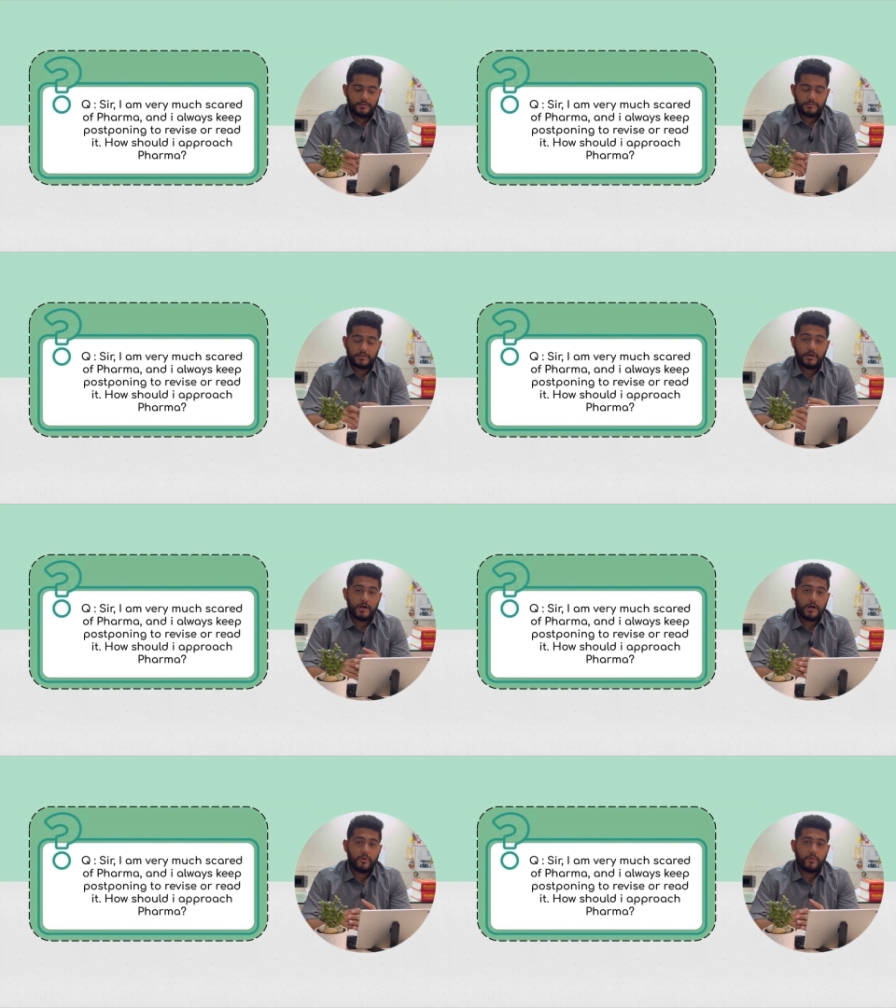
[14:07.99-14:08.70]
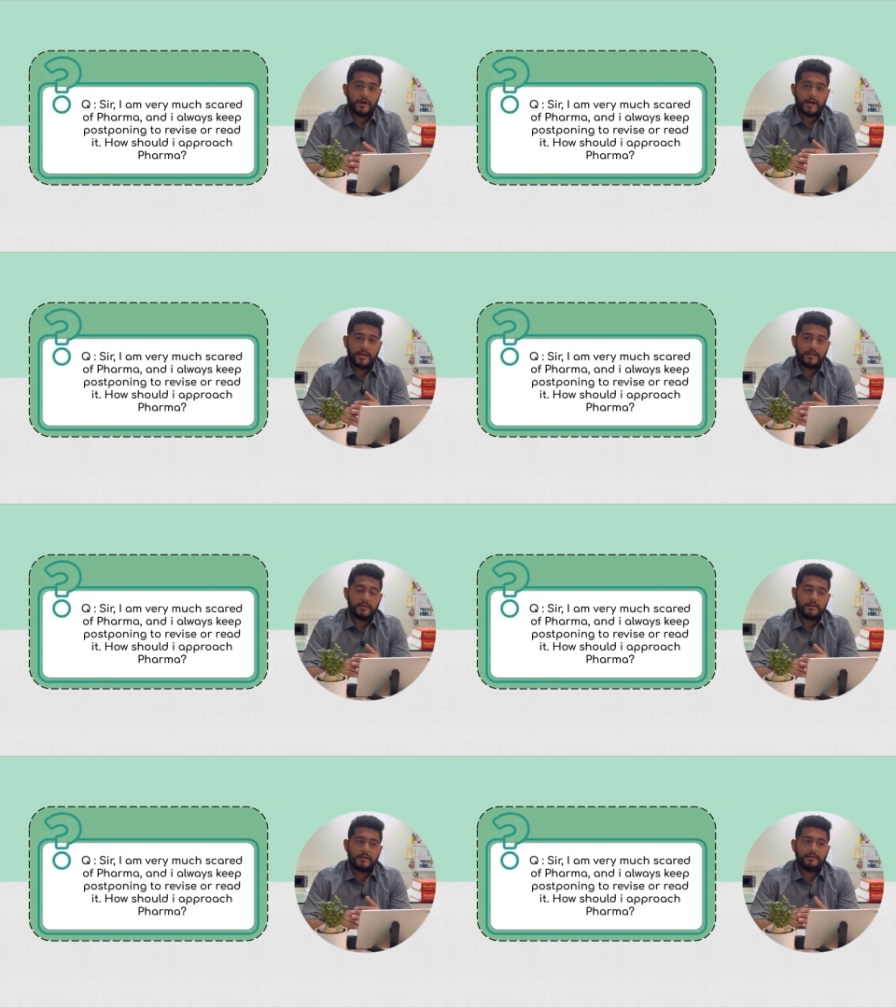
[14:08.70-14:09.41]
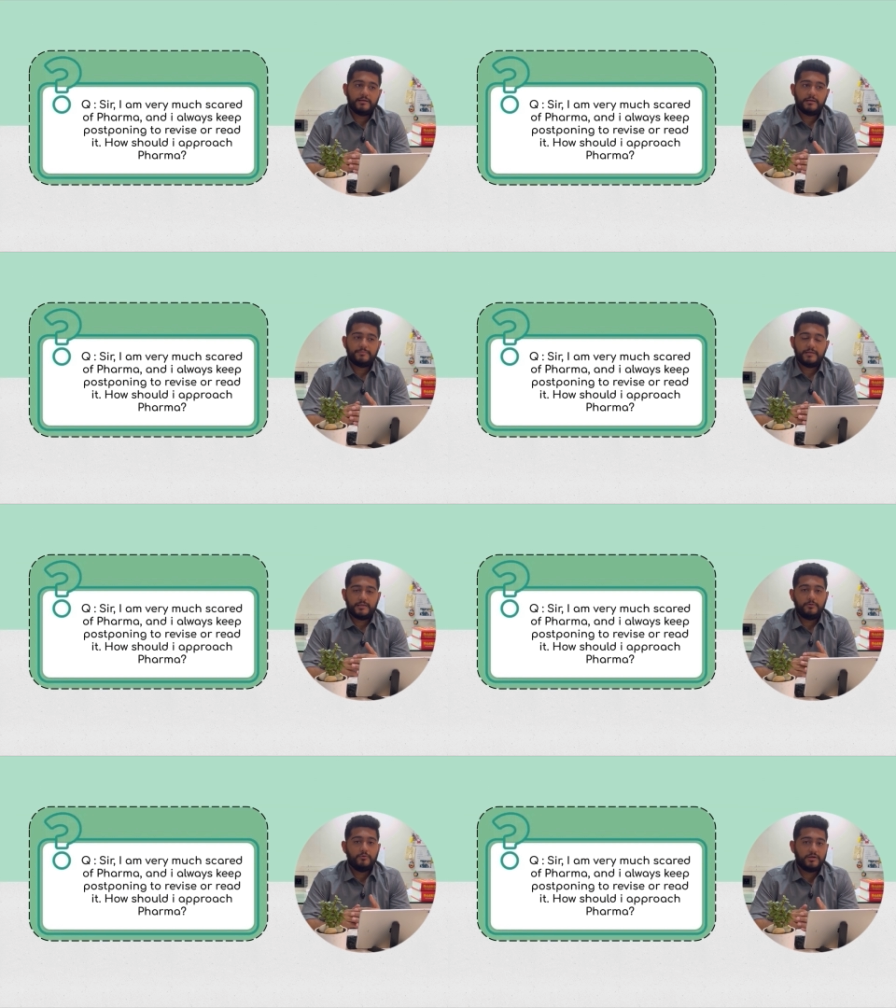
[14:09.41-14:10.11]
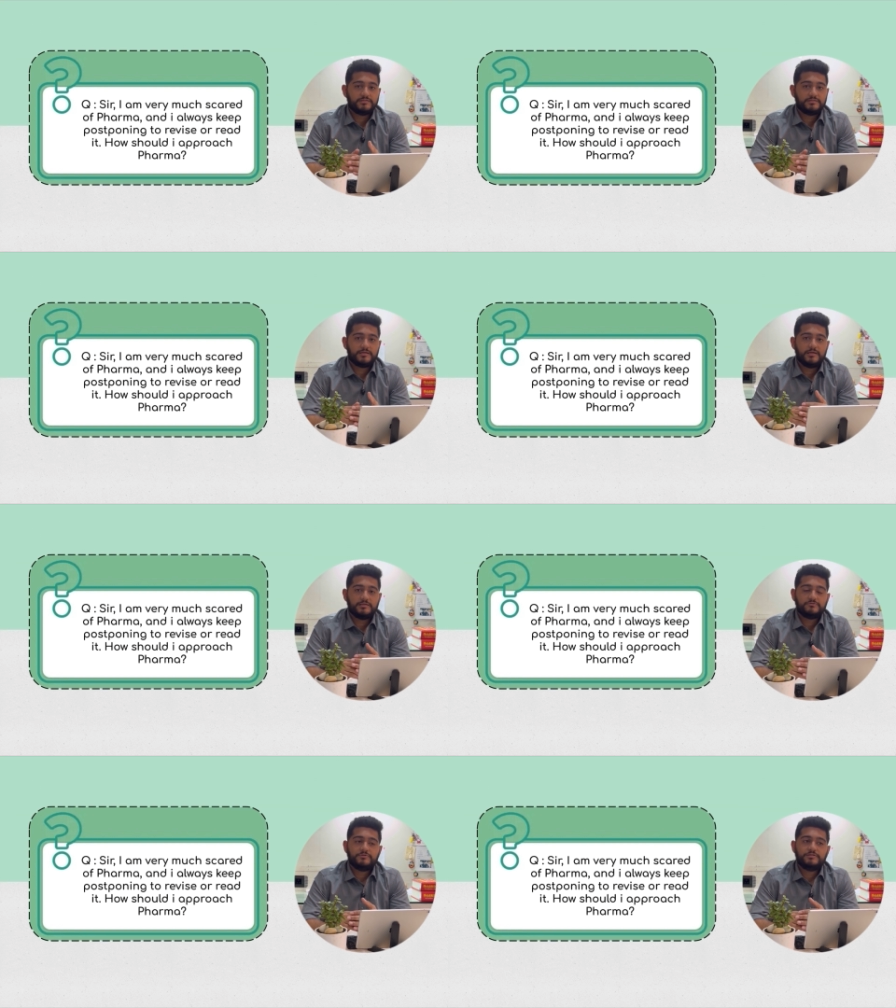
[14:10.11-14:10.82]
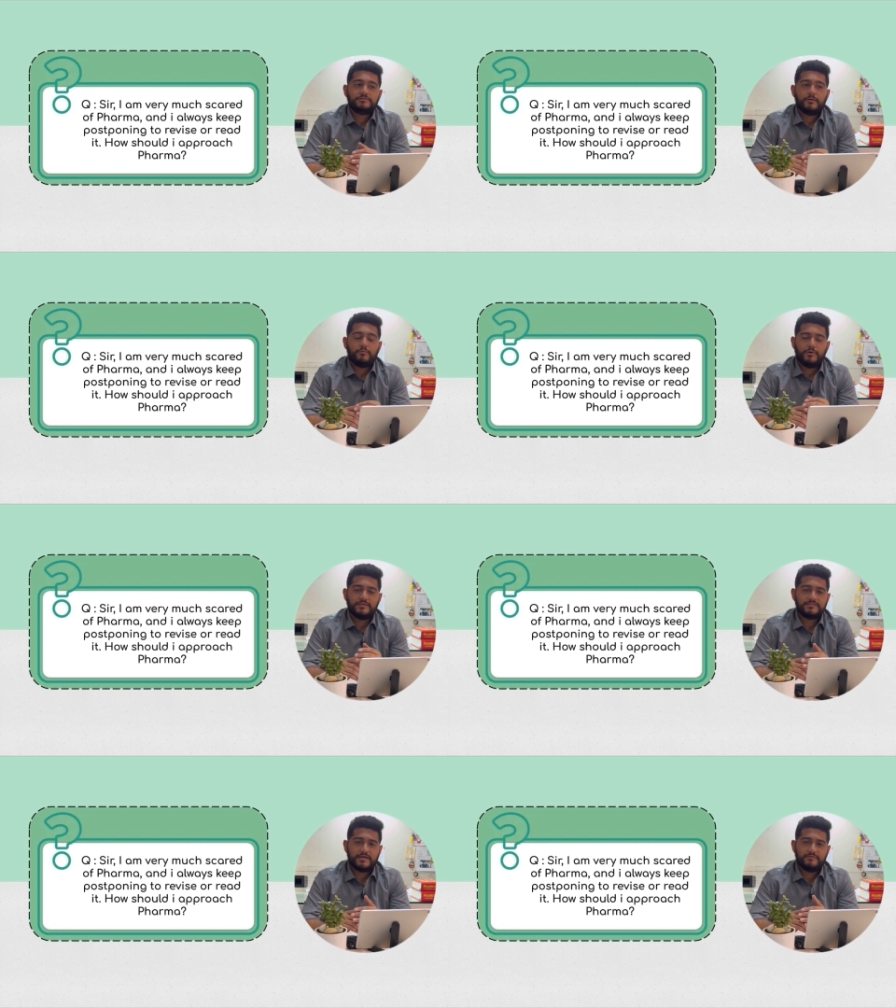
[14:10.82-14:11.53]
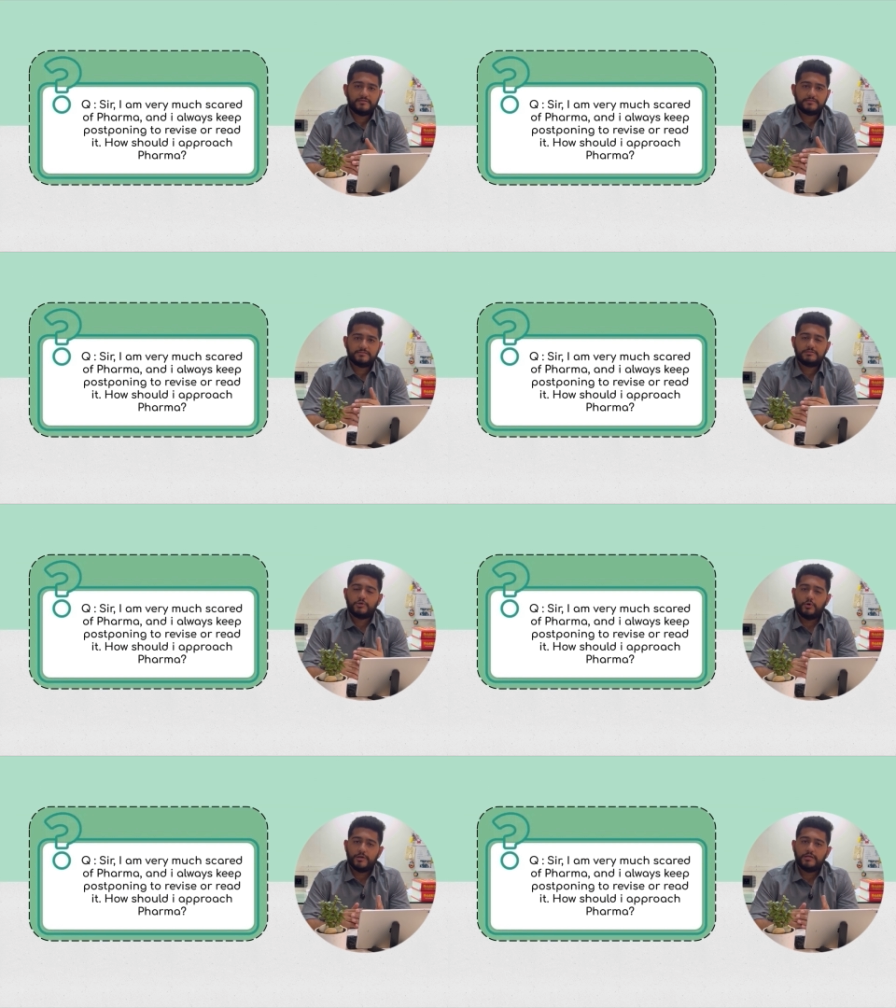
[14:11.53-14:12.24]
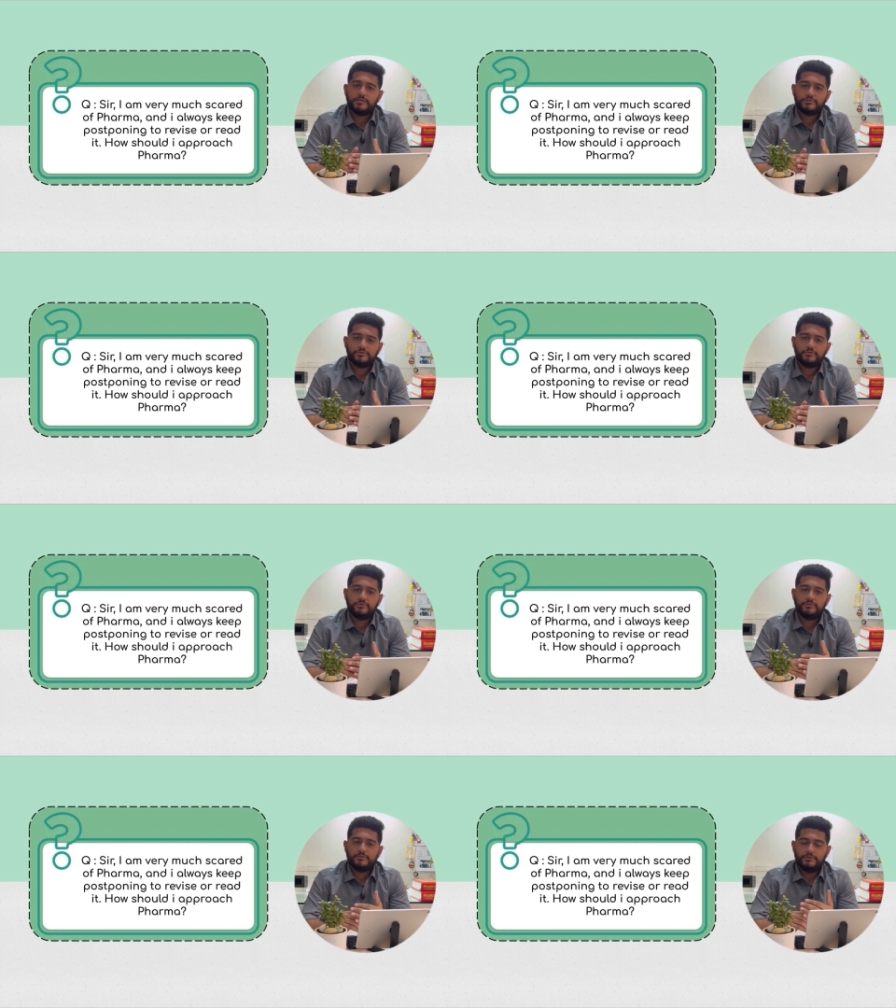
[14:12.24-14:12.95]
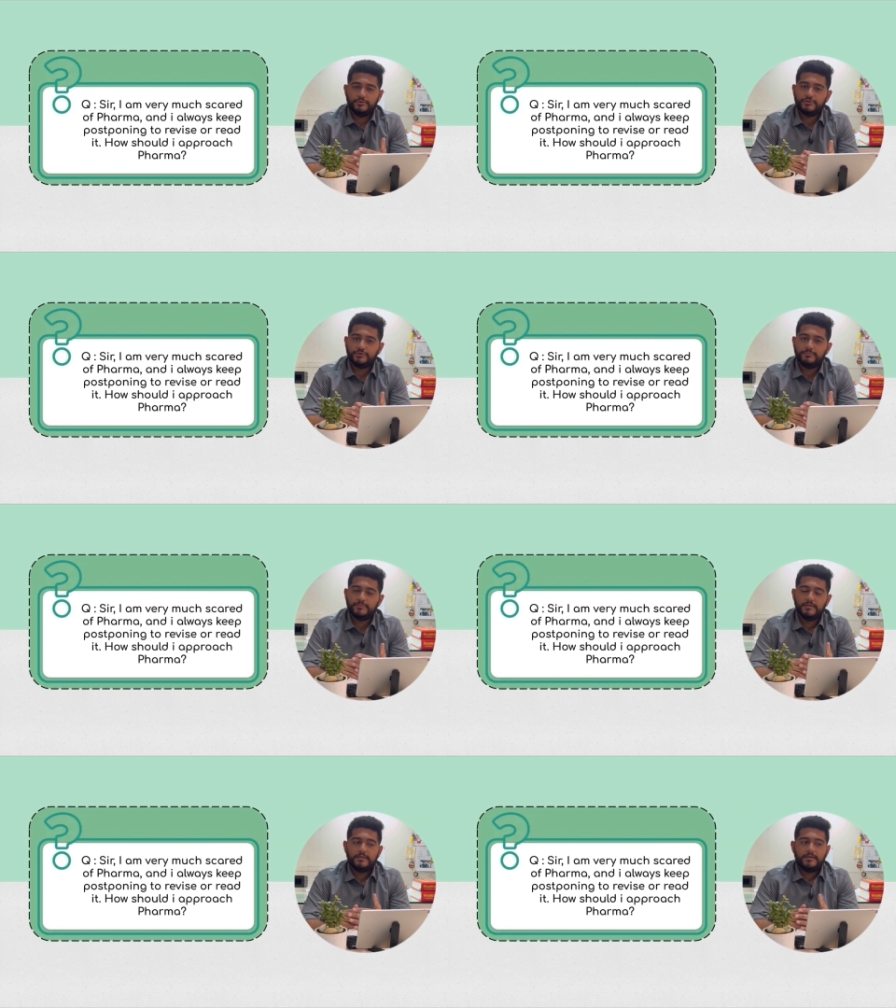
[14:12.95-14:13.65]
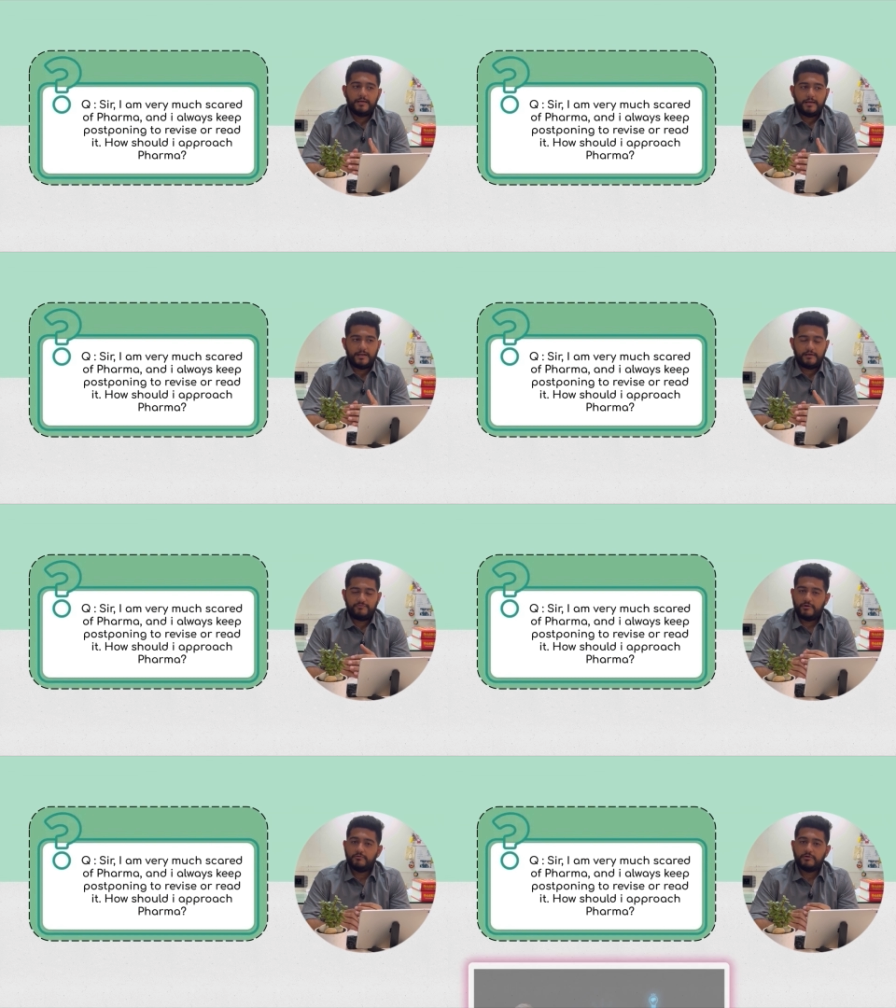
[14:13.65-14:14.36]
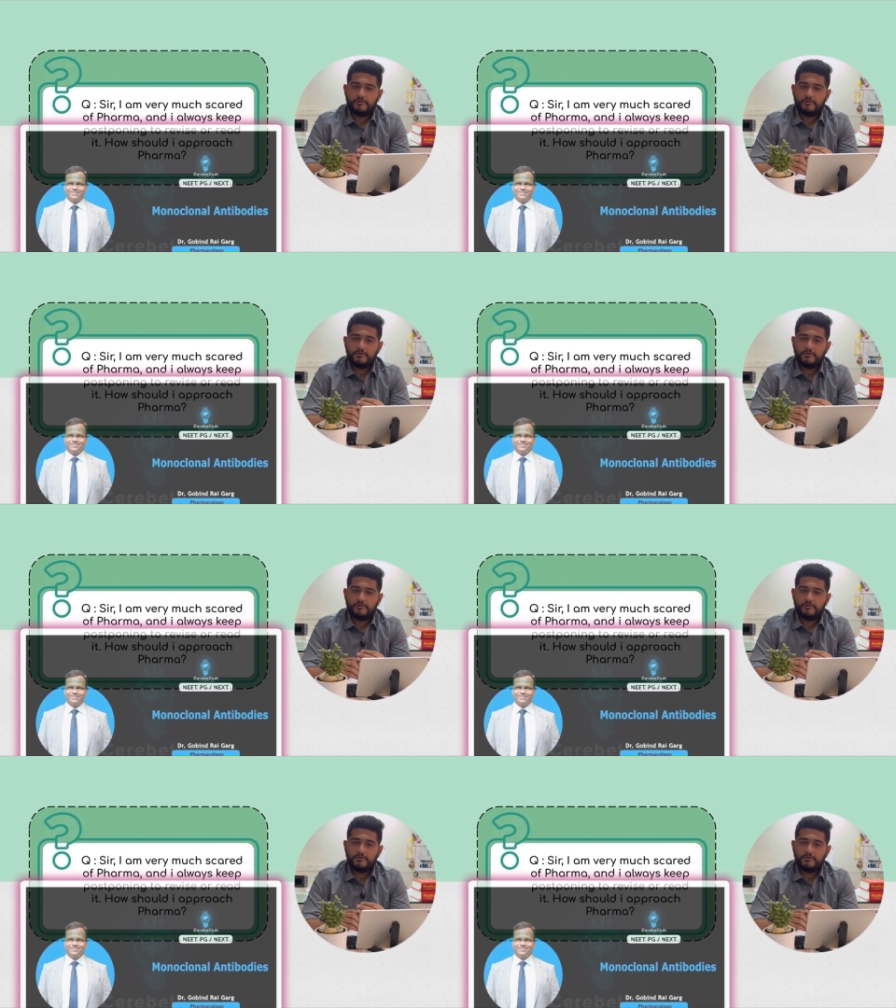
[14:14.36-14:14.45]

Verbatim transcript: Now, how I ended up taking Goga sir's class was, once I was scrolling through YouTube and I found one